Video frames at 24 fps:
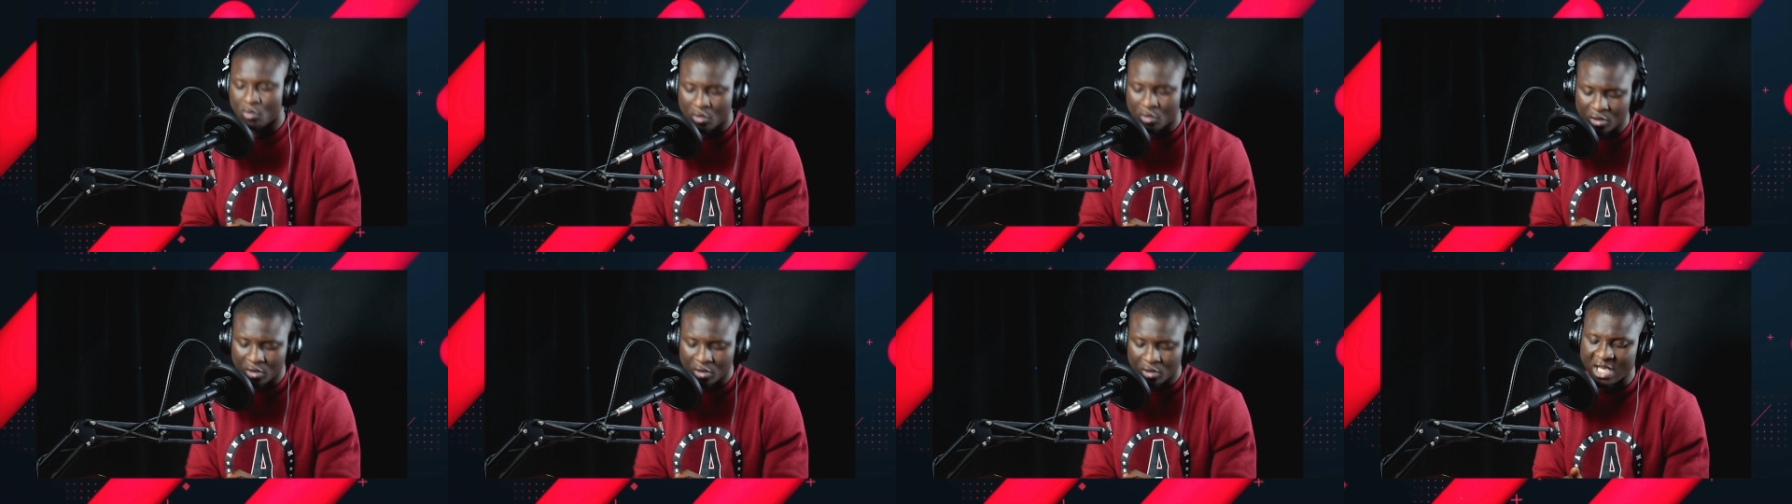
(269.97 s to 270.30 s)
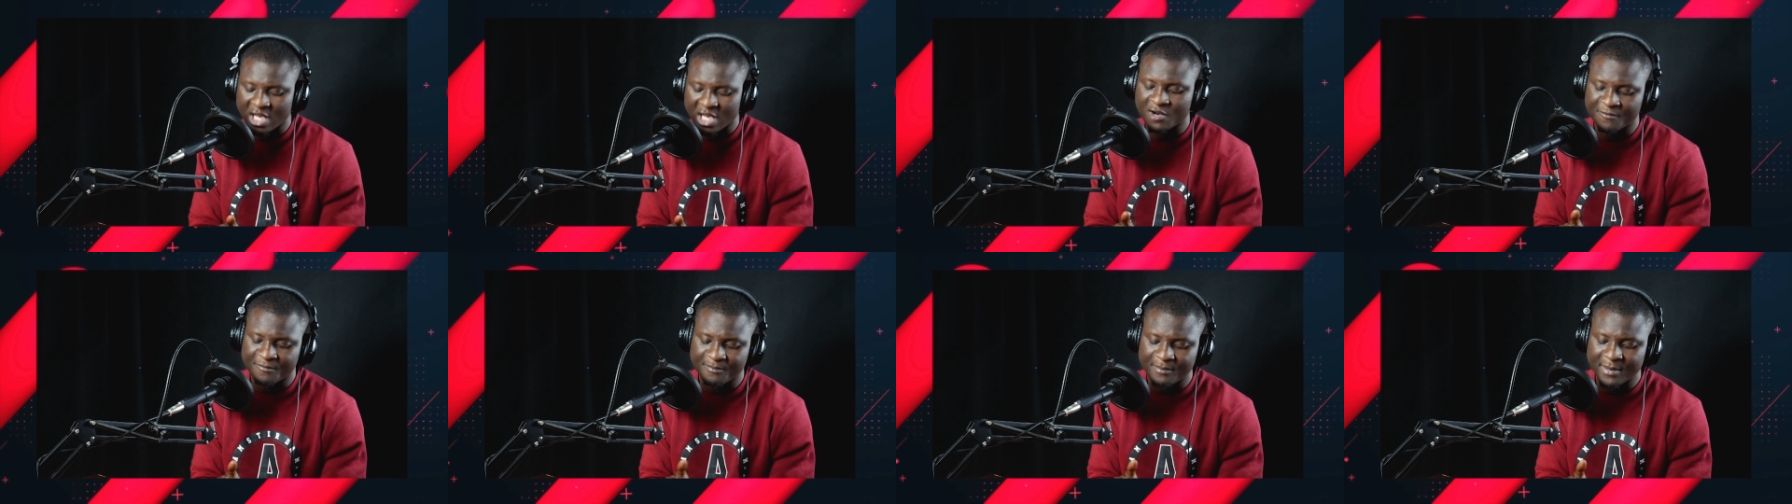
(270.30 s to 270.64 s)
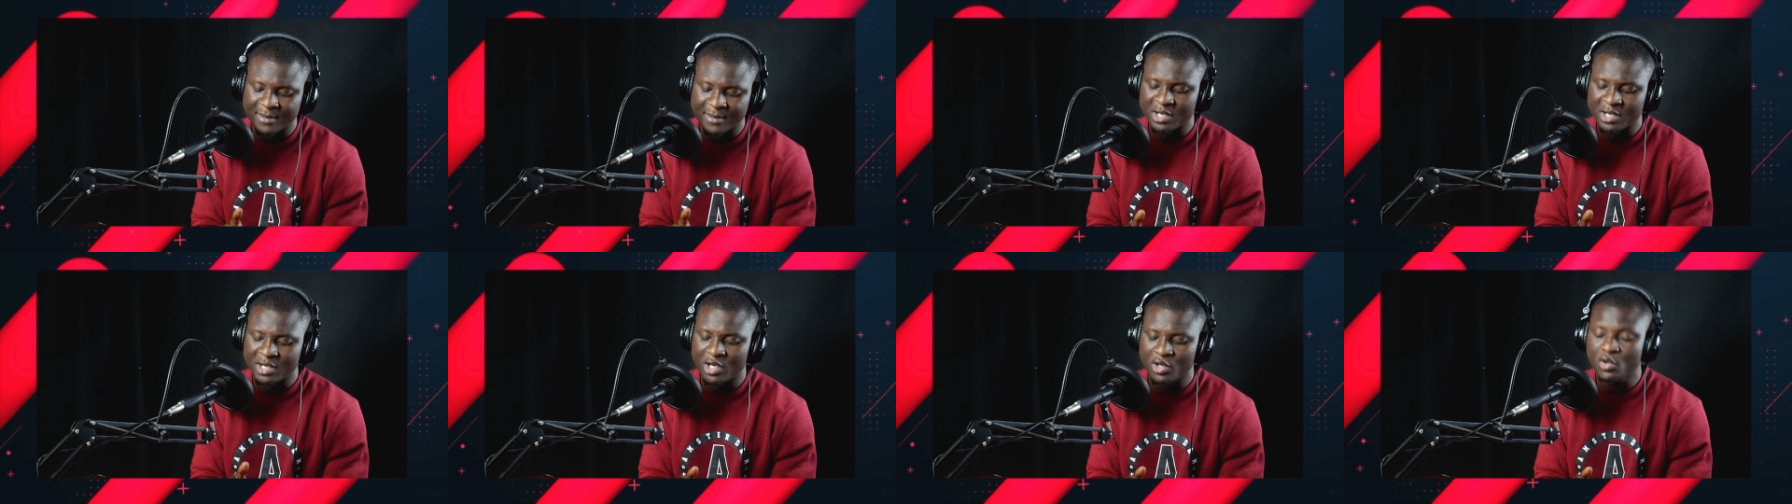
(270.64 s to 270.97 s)
Those kind of
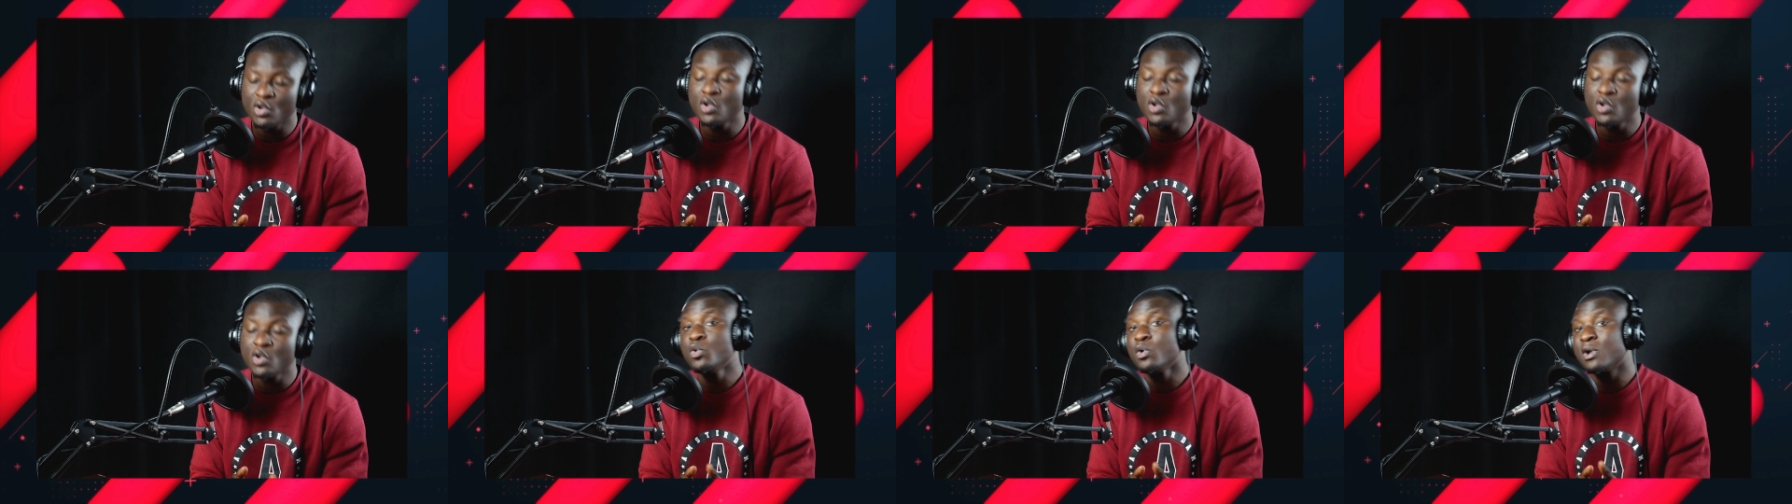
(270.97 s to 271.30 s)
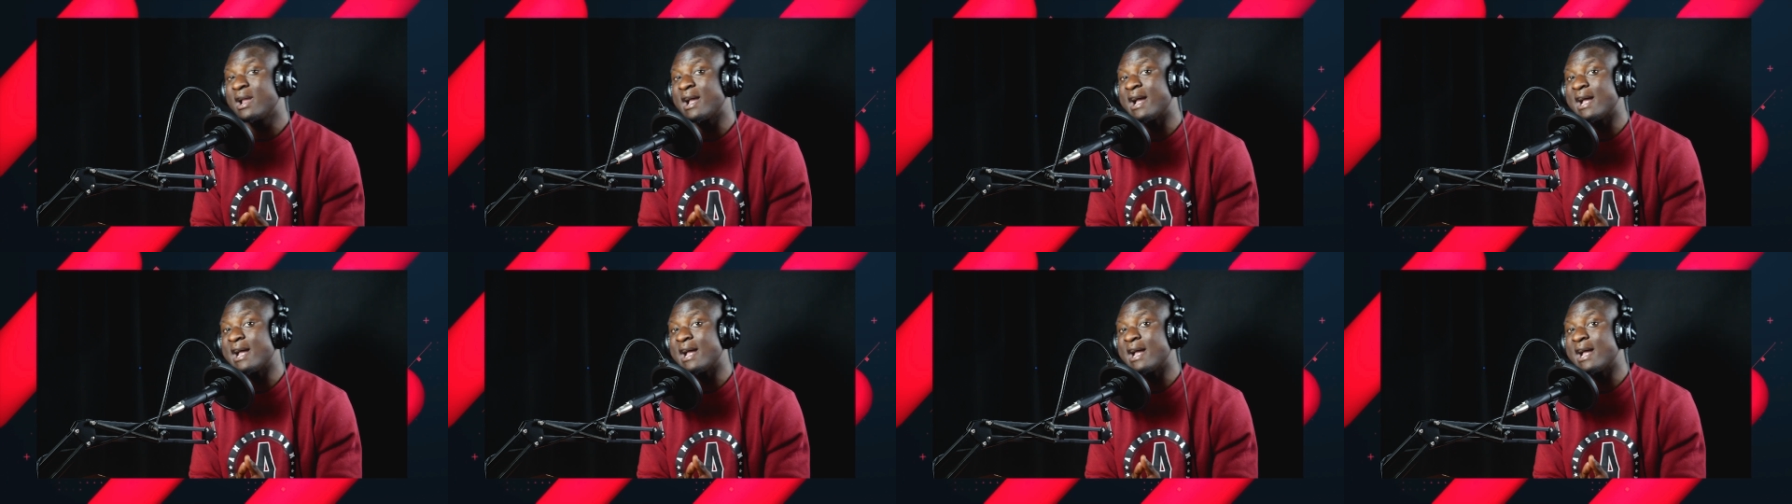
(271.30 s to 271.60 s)
men, they don't look